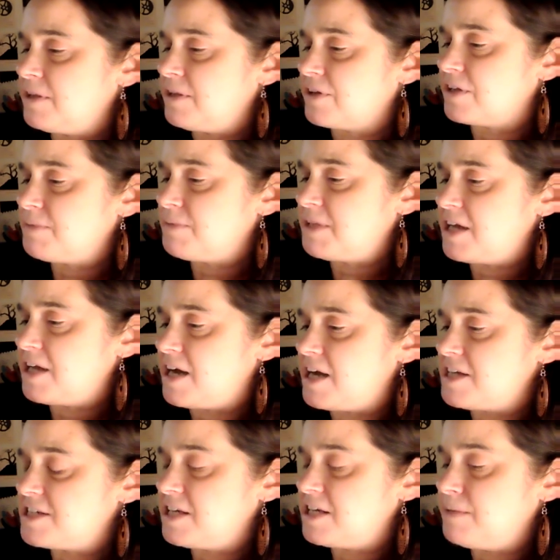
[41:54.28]
look them in the
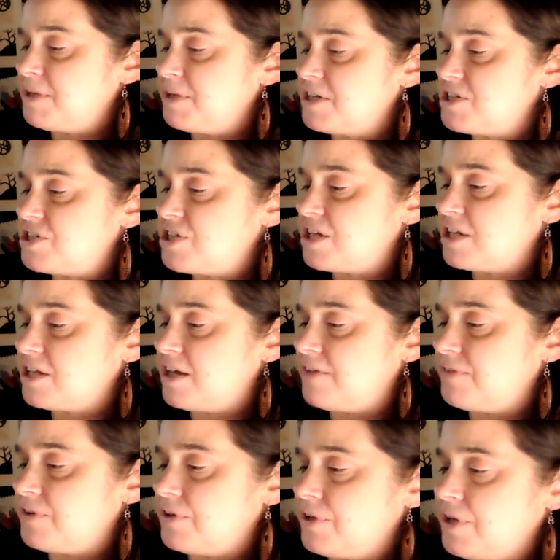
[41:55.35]
eyes, keeping his chin
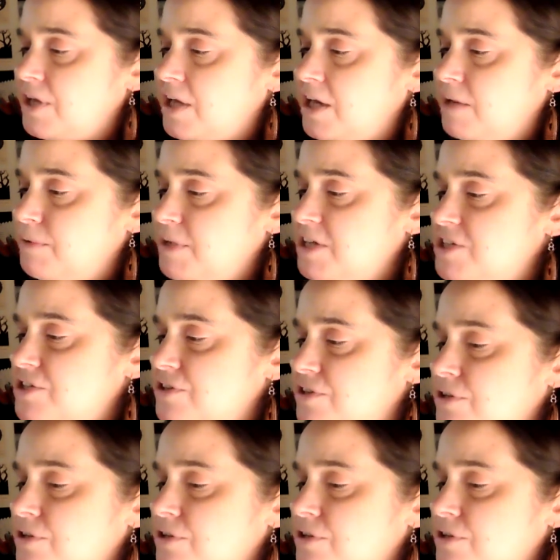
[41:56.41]
level, and he would issue the